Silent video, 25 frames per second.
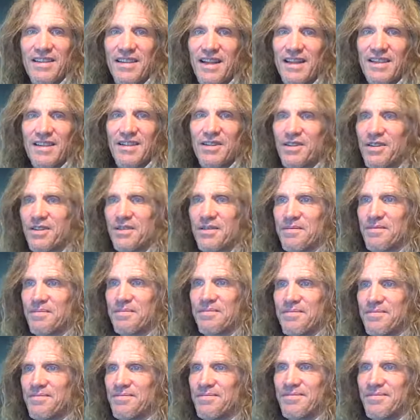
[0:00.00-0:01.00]
like they're
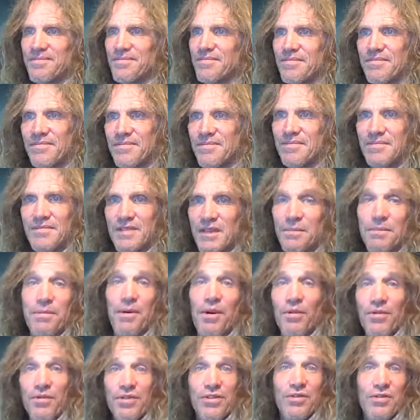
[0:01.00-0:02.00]
they're
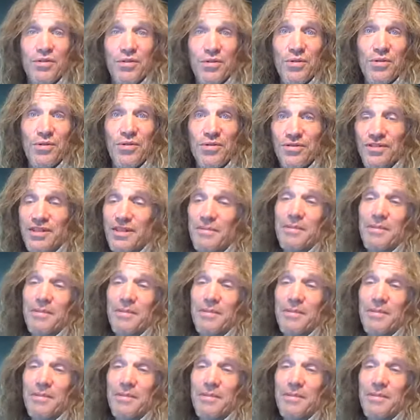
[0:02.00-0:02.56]
both tools.